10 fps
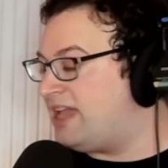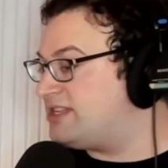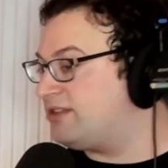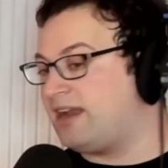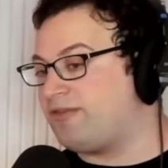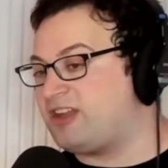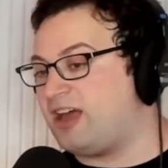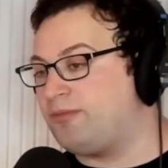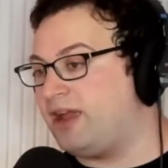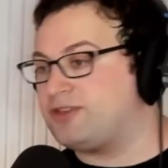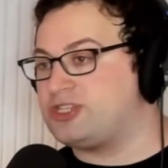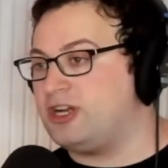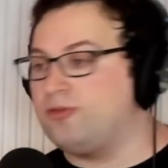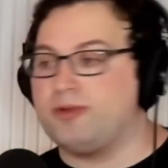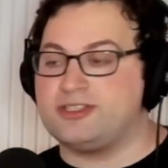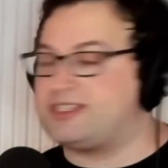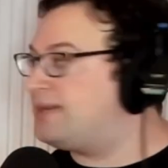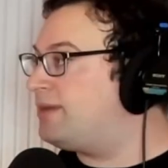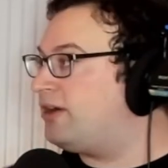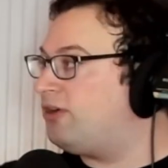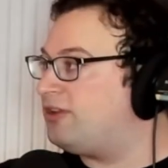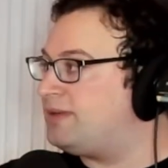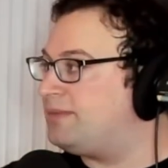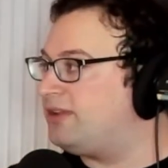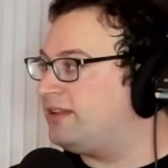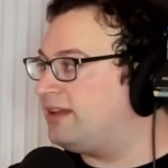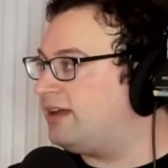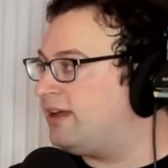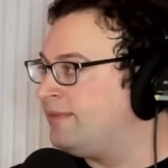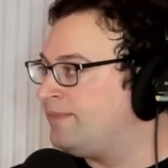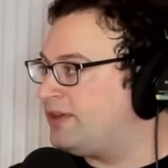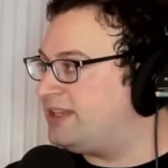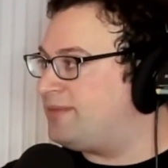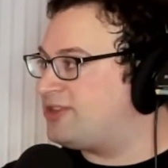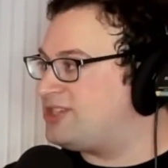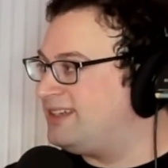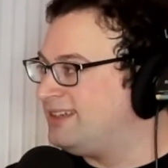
so then every time we have a show, we just email all the people on the email chain.